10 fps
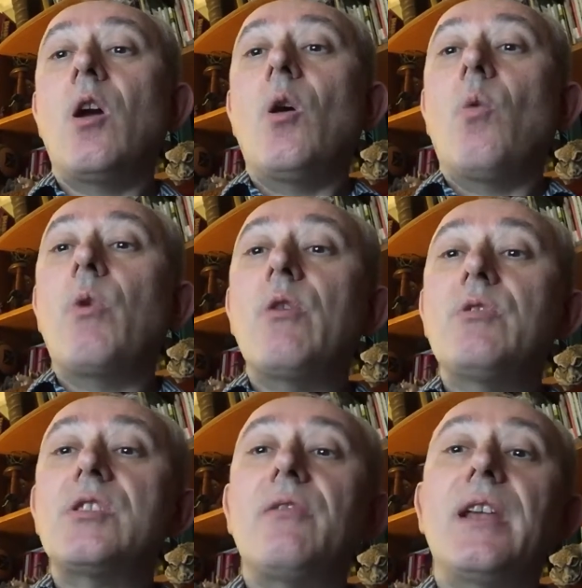We
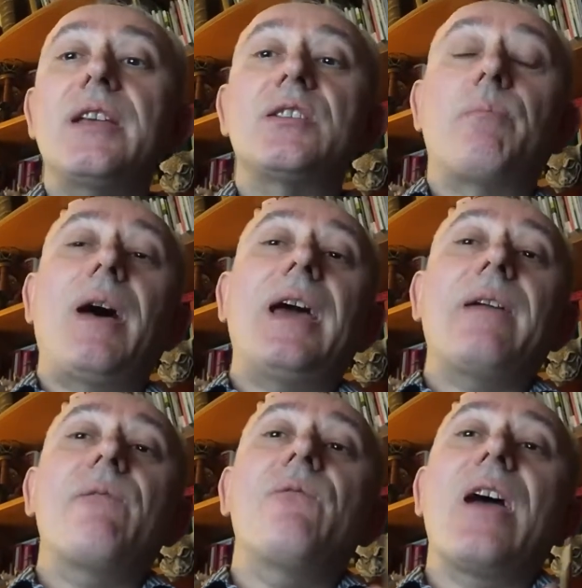also need to pay
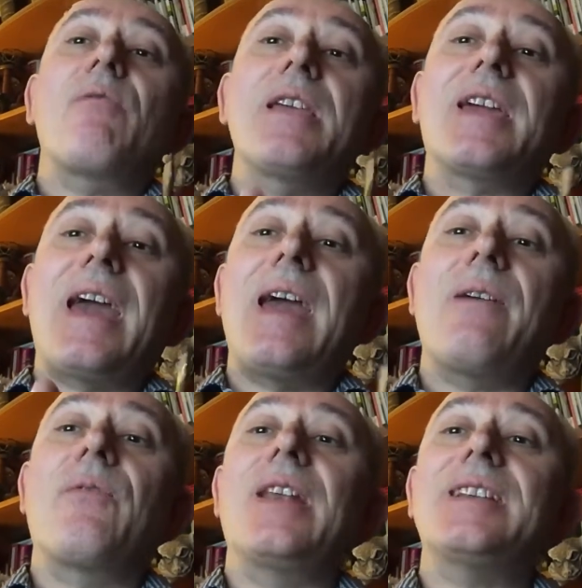very
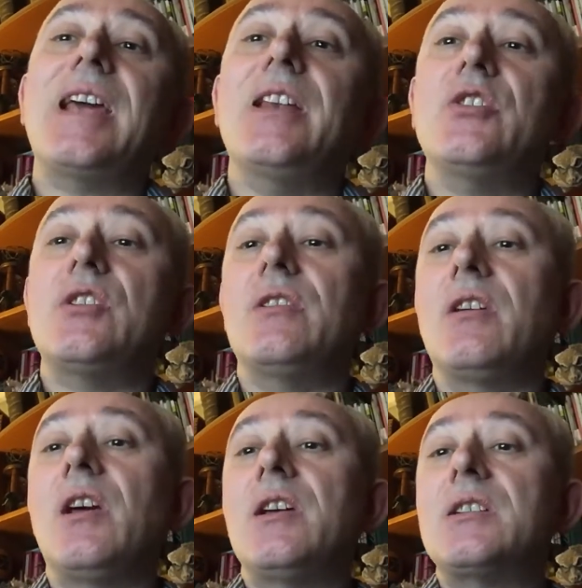careful attention
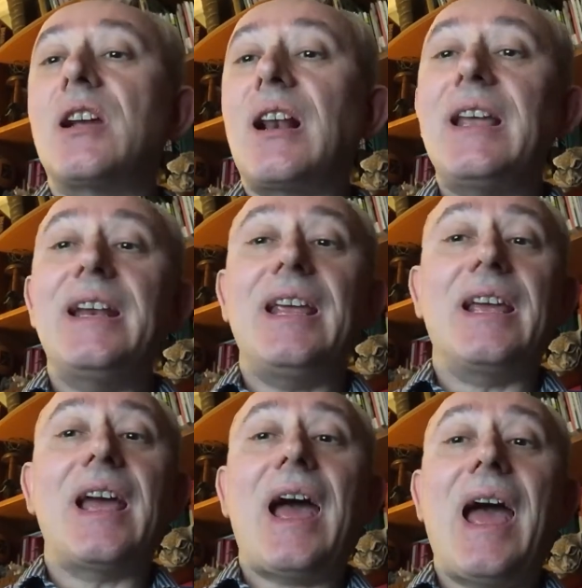to cleaning
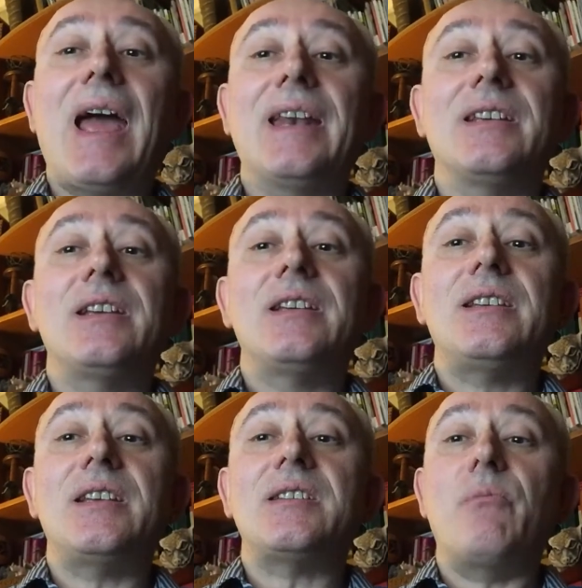and
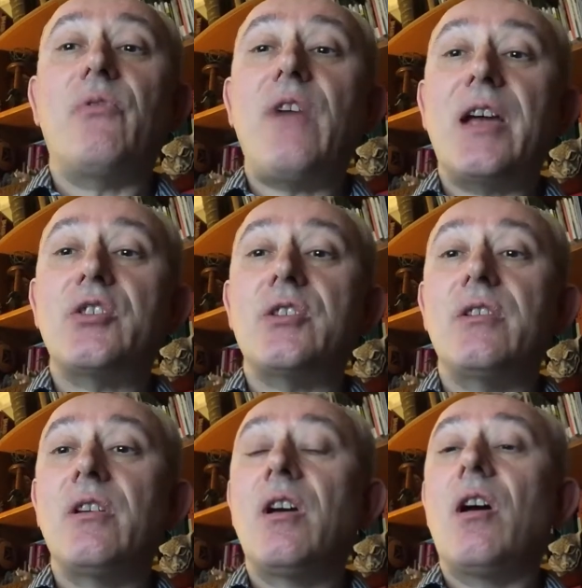disinfection
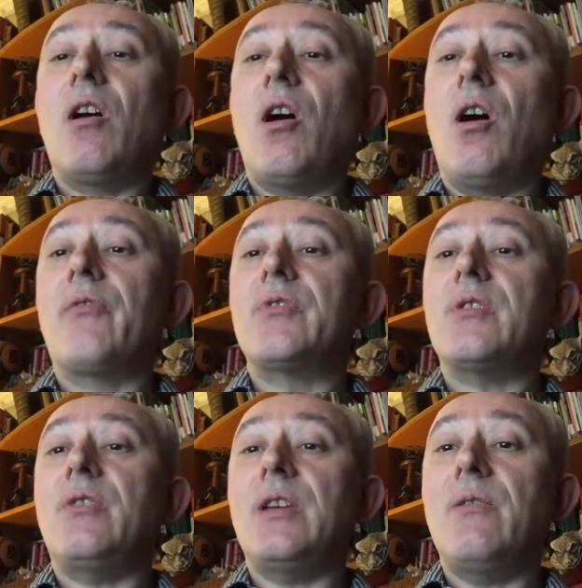after
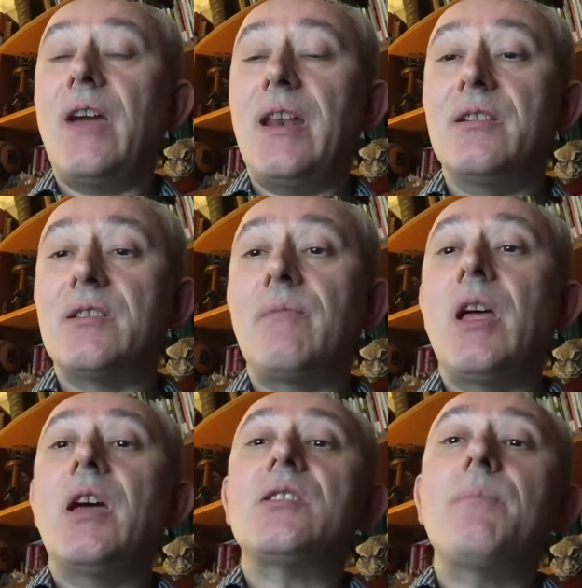the event
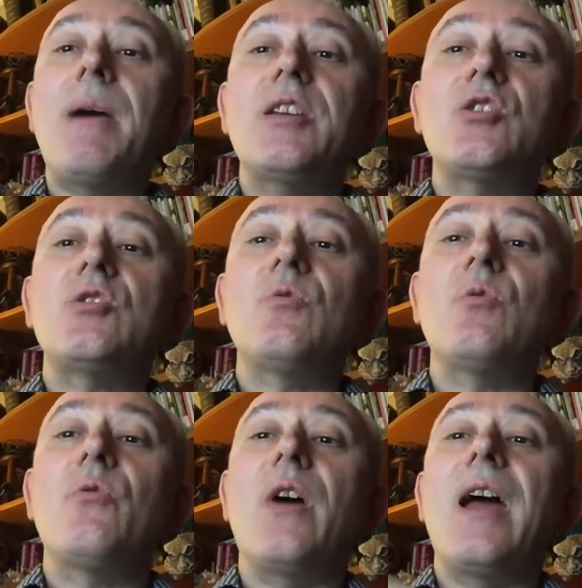to make sure
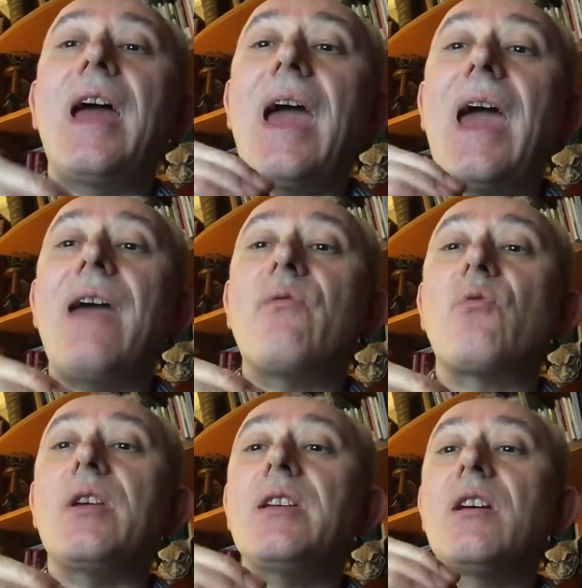that
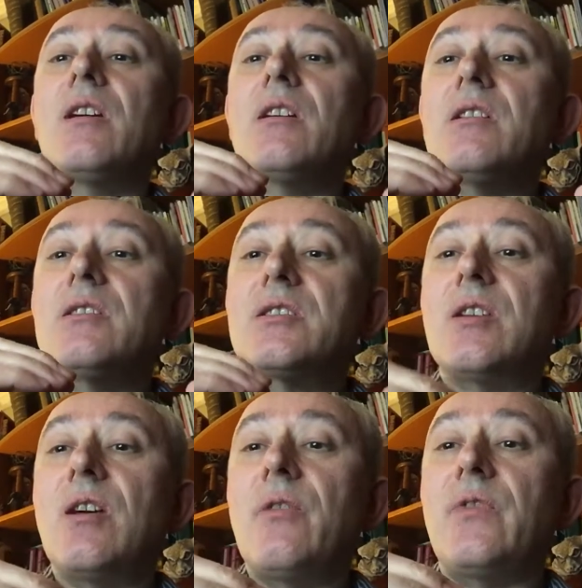every
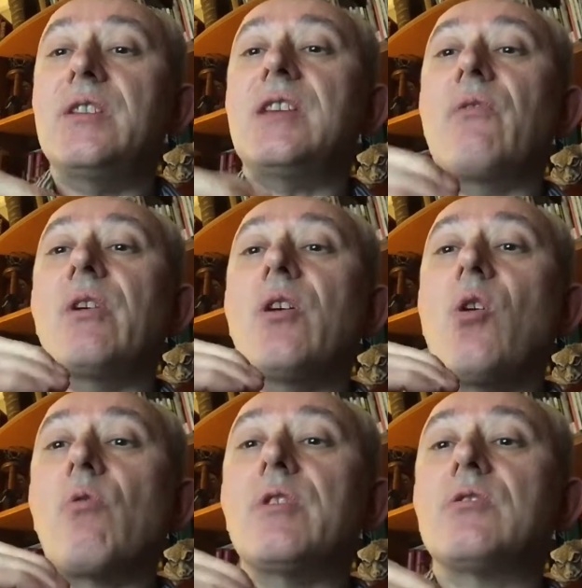surface, every
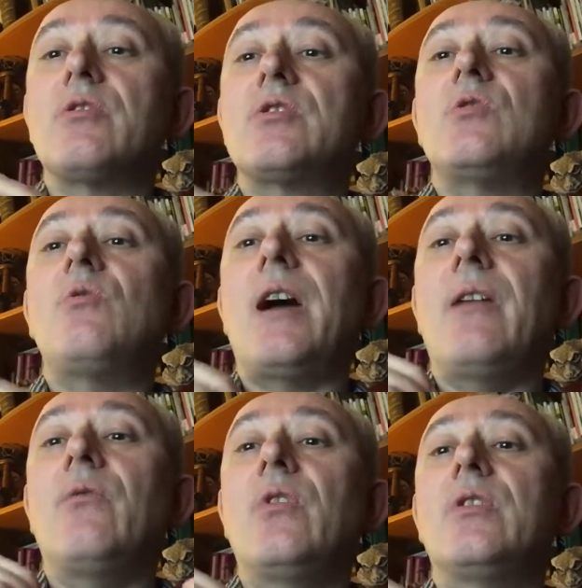horizontal and
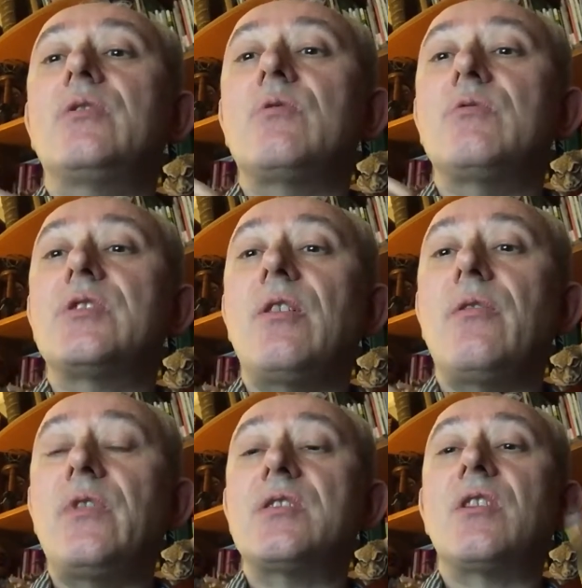vertical
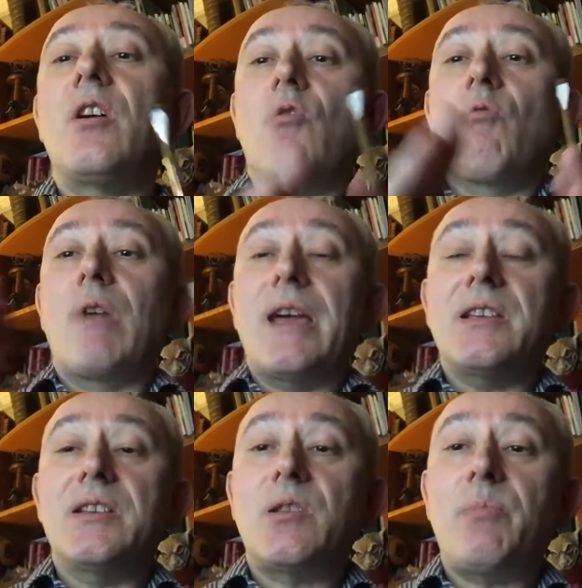surface relating
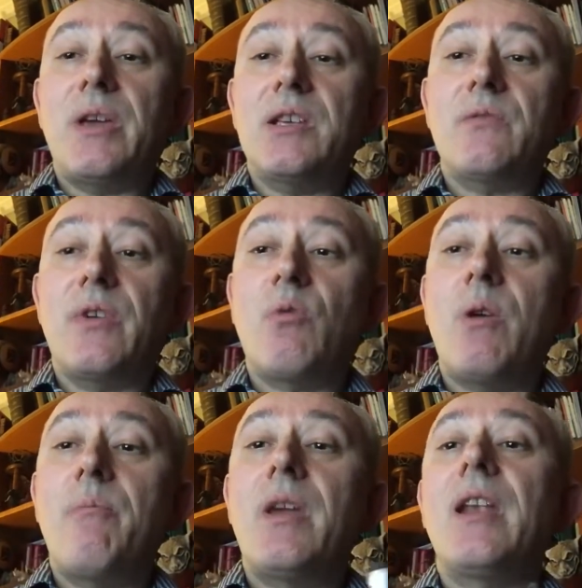to the piece of
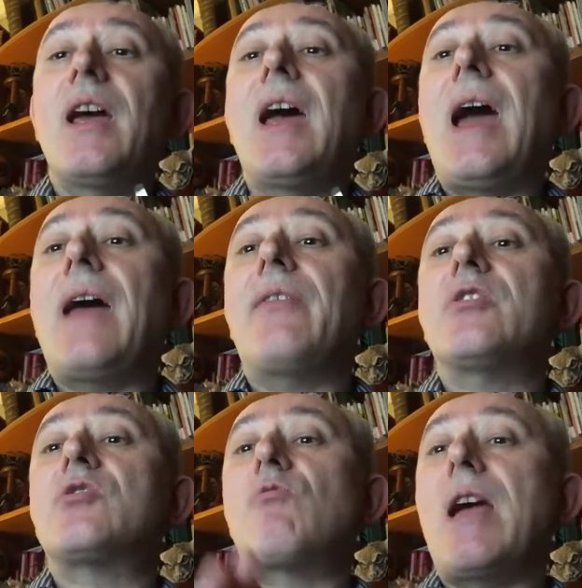equipment and the
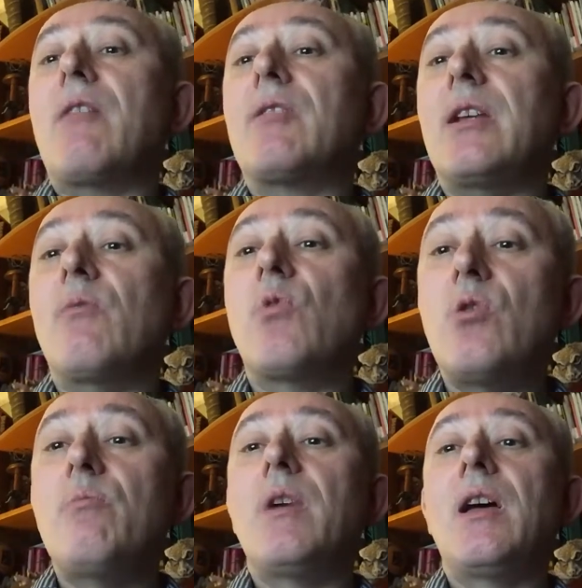surrounding
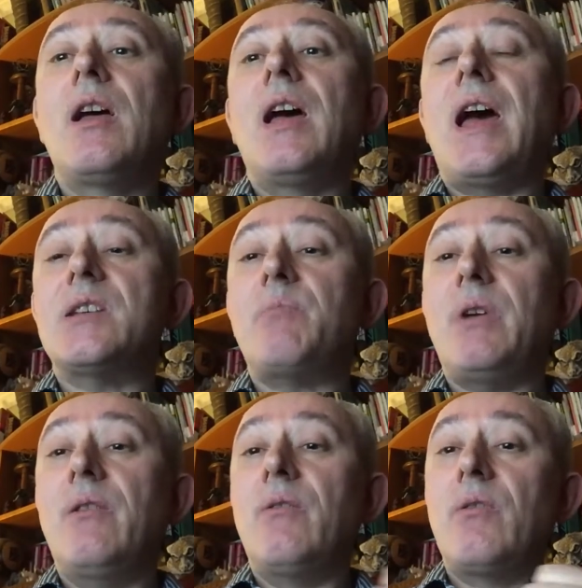room has
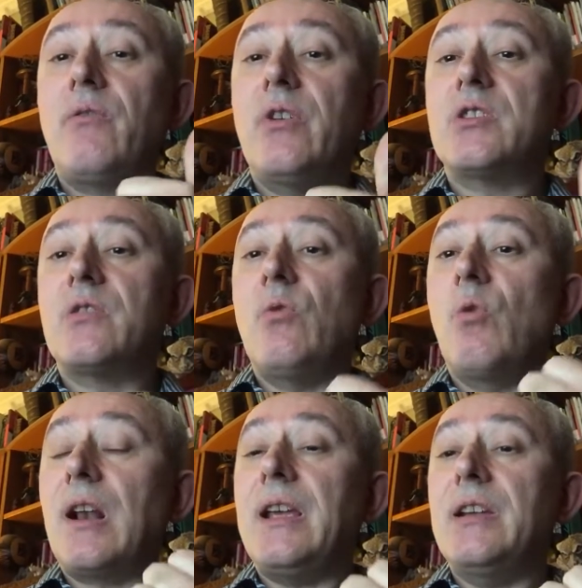been first of all
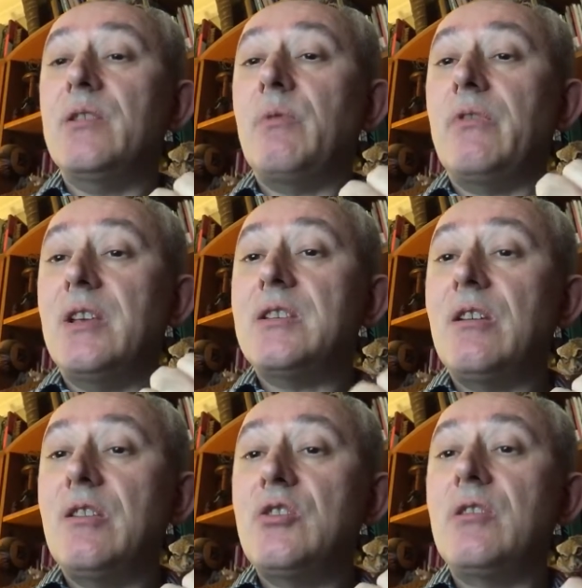cleaned with
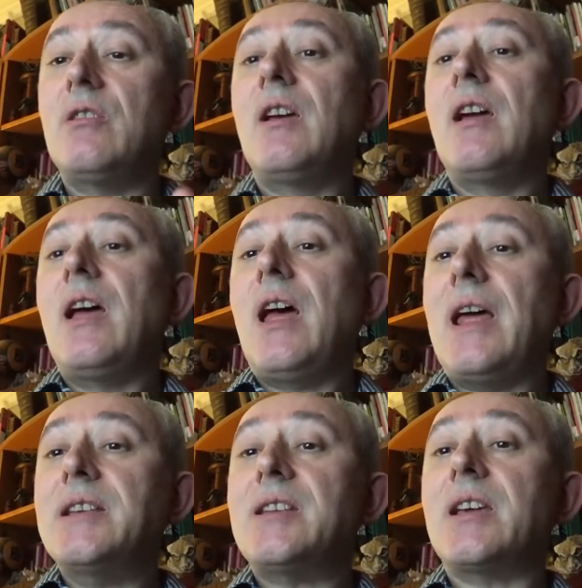detergent
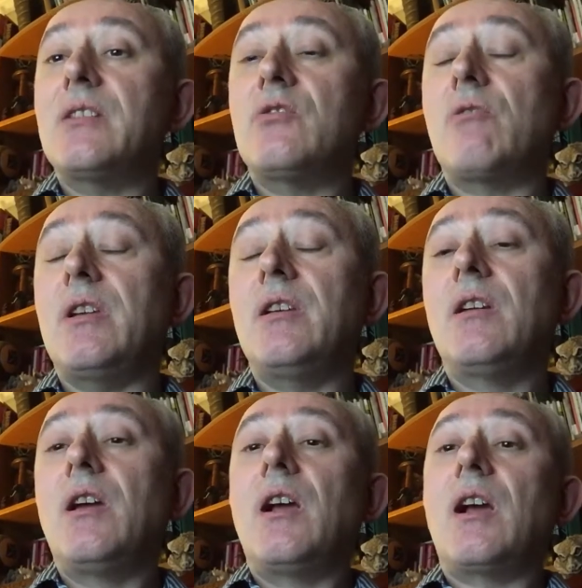and secondary
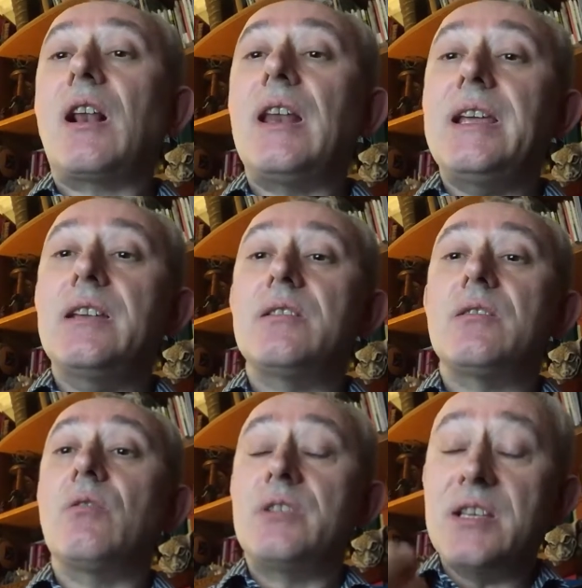cleaned
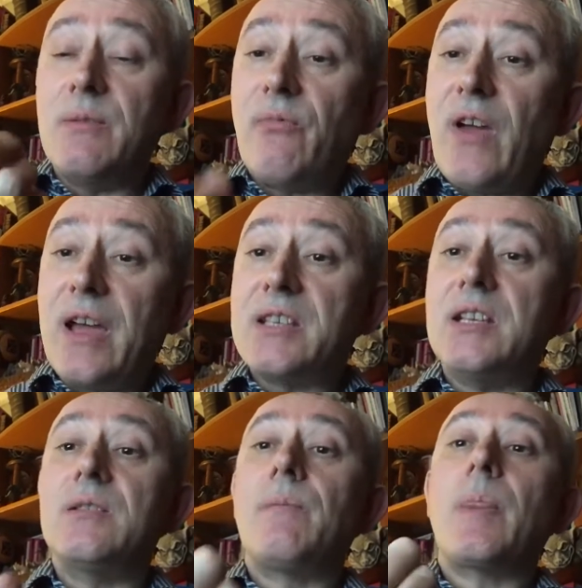or
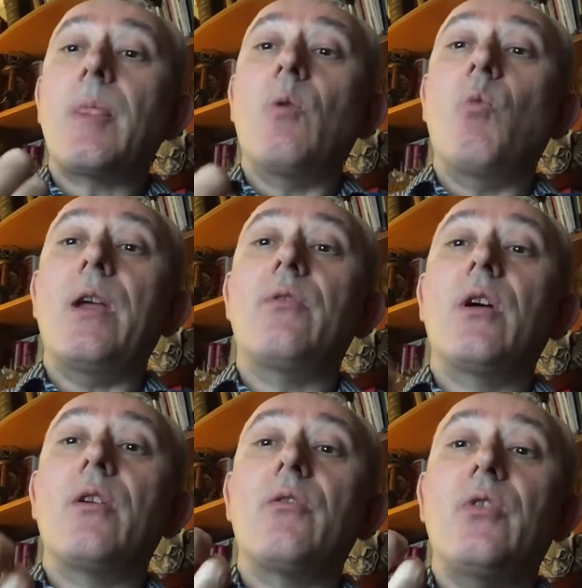disinfected with
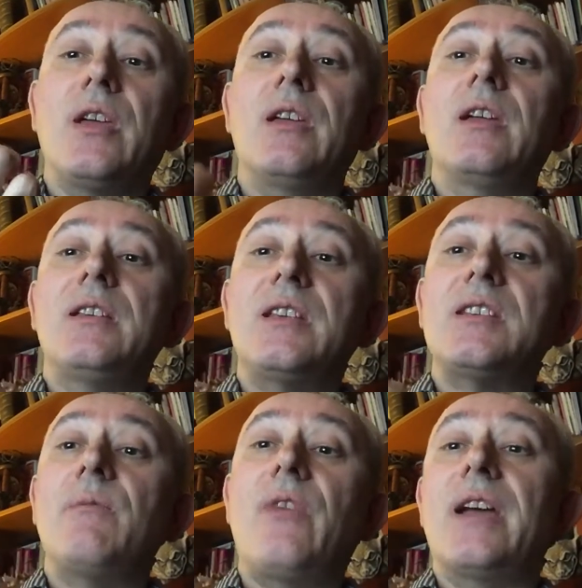the
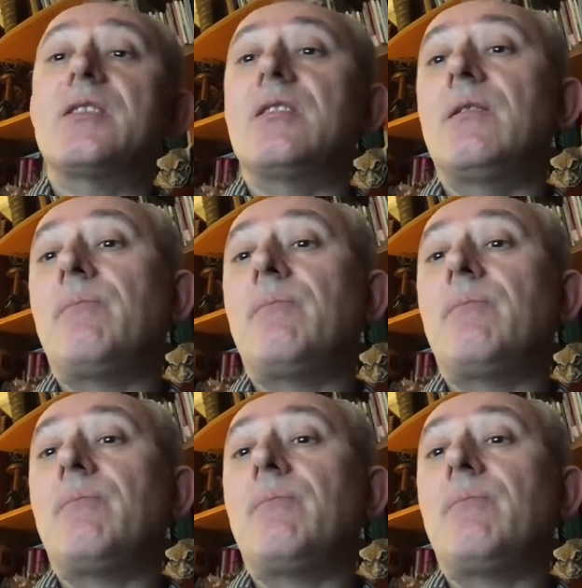disinfectant